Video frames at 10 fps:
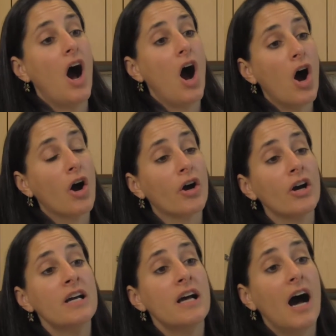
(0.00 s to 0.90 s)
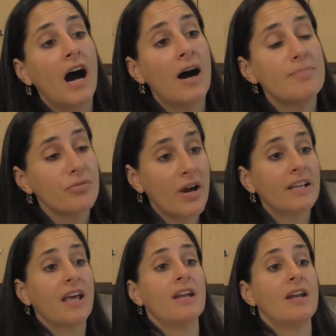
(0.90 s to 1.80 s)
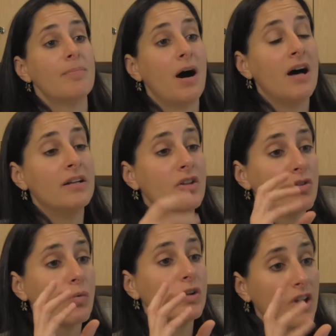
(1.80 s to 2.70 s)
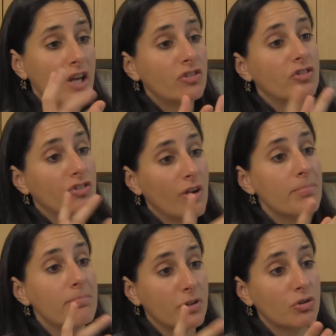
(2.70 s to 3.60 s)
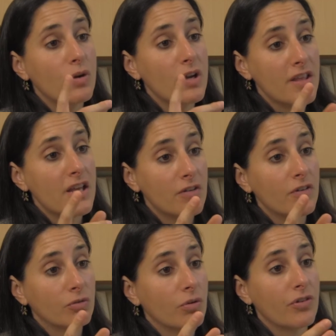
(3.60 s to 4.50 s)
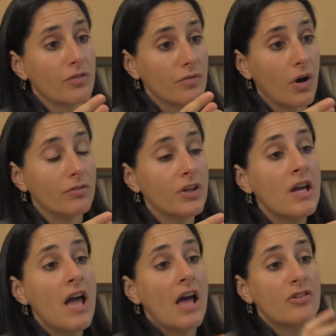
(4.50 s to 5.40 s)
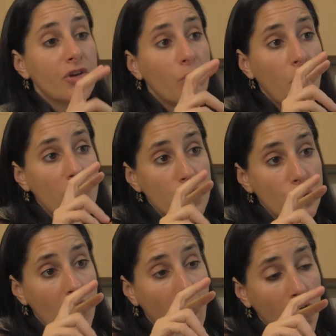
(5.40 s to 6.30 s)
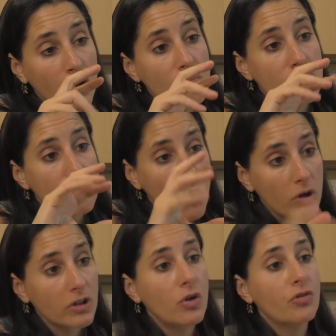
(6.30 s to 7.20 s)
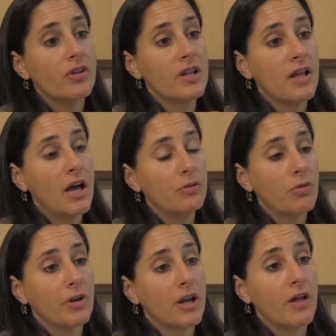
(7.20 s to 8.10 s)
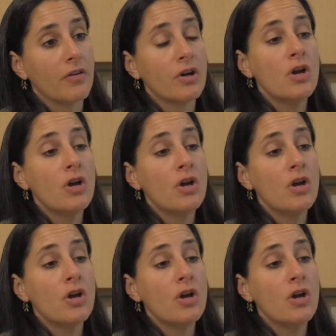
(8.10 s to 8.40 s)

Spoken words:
are predicated upon the relationship between the individuals involved. And so when you are more closely aligned with one another,